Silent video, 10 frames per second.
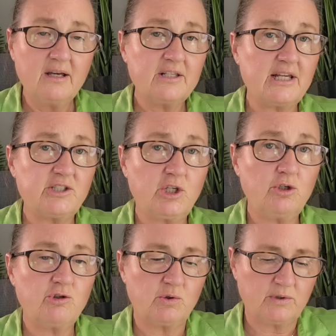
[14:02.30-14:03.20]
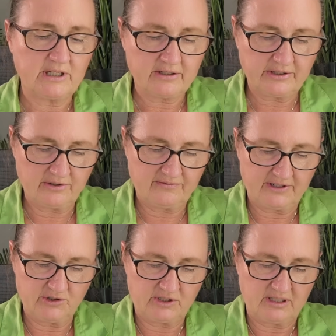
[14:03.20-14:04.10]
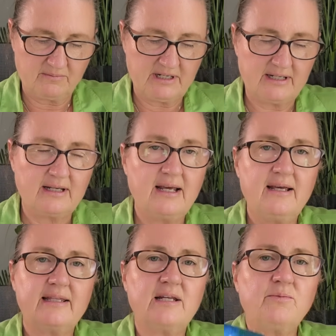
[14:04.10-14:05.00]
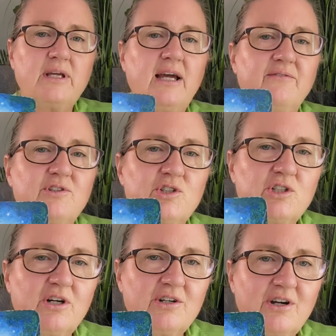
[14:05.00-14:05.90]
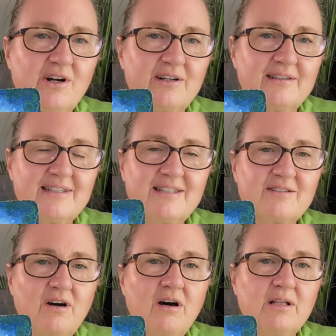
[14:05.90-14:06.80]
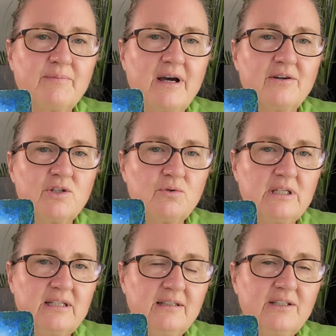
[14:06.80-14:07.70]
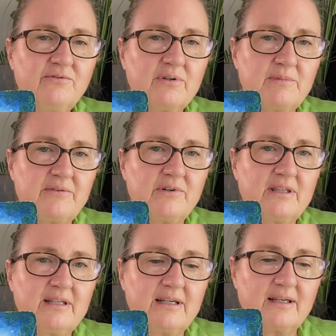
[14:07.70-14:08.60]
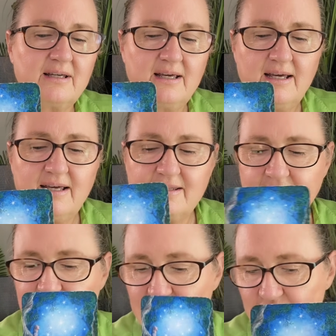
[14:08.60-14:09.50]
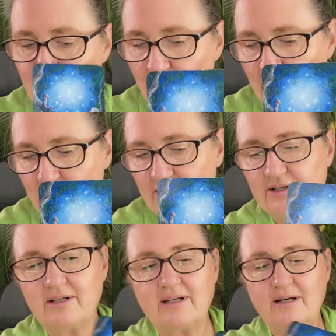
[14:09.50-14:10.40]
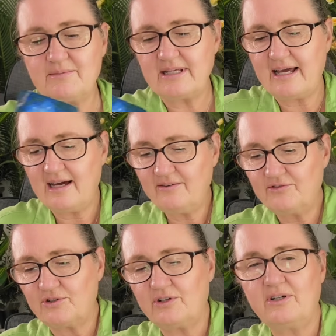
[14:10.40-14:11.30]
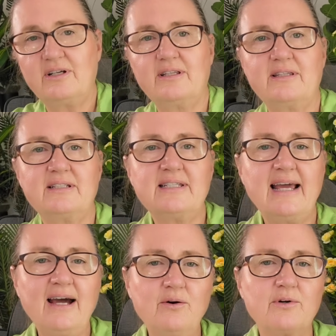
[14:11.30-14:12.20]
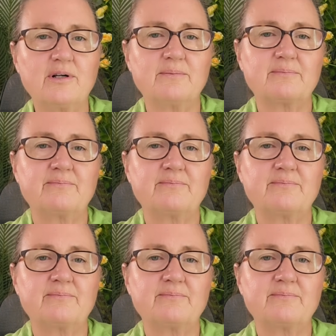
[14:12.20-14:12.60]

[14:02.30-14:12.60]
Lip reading: That's huge, and we'll get clarifiers in a minute. Then we have the Star card. This is all about you healing from everything. This card comes after the Tower